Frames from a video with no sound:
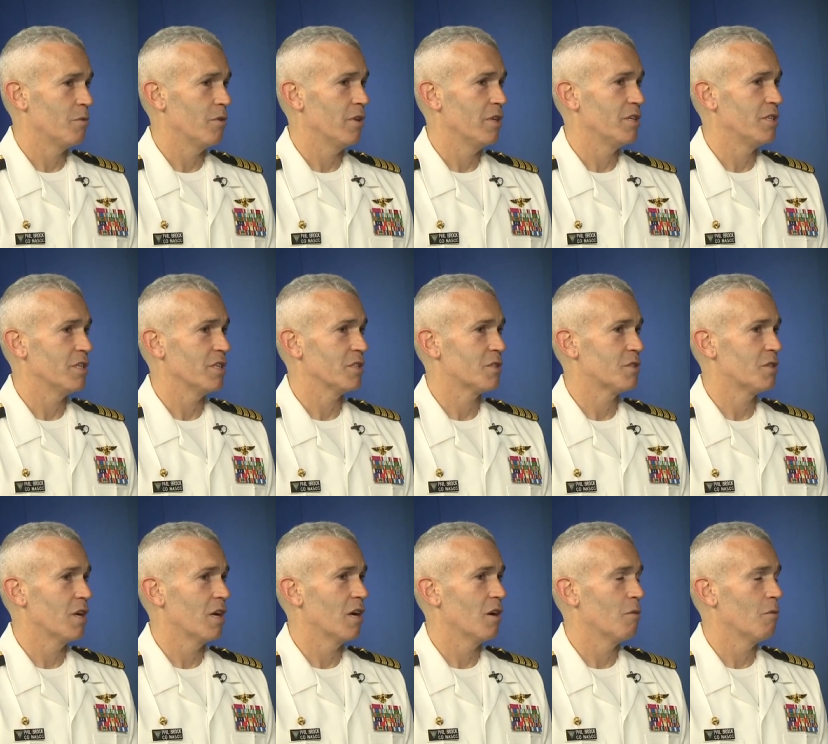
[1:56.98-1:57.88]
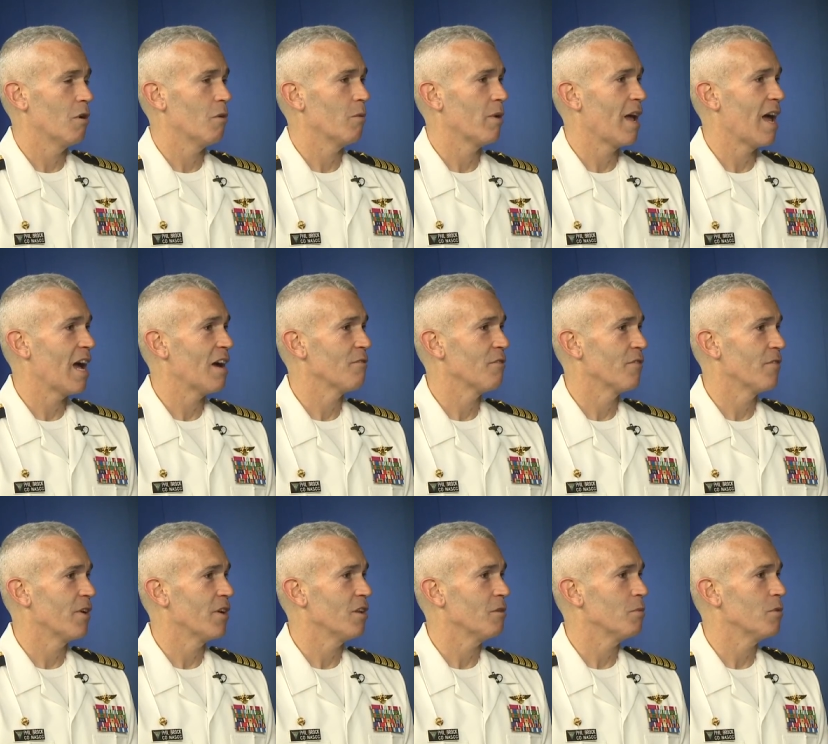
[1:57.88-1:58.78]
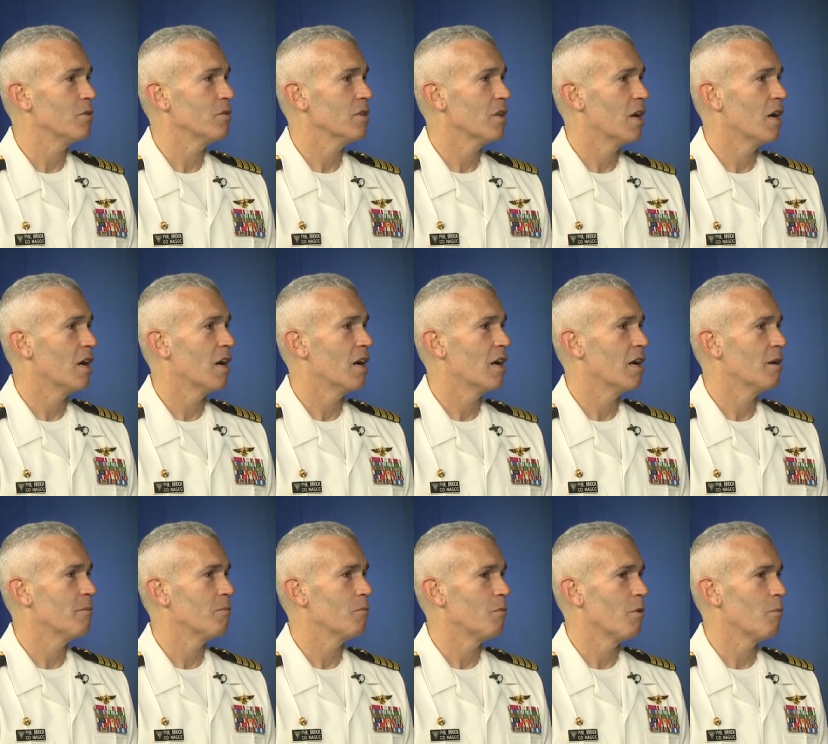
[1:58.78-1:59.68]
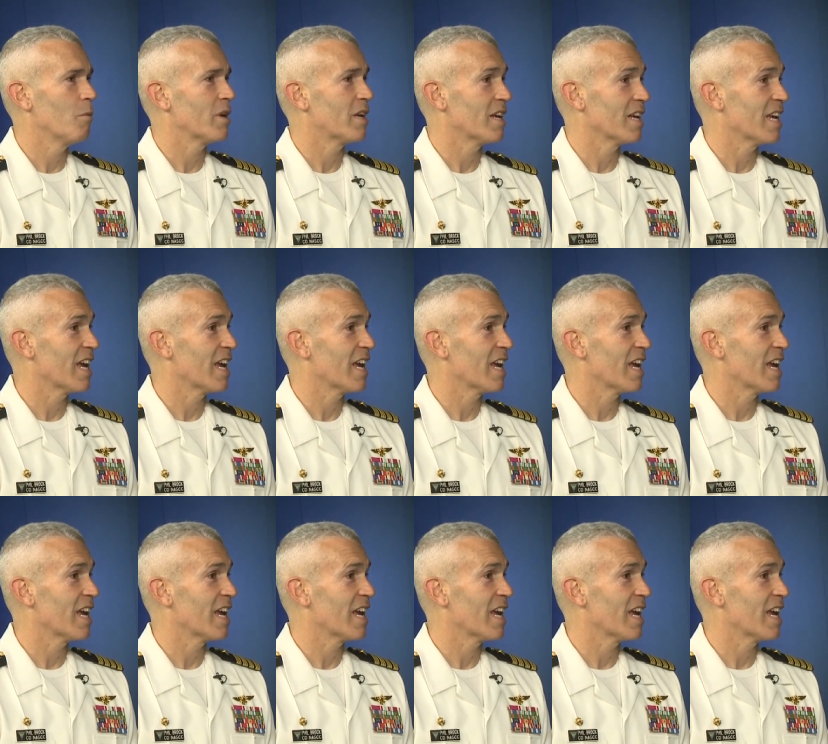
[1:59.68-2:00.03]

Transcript: really just uh, what we have available, um, what we can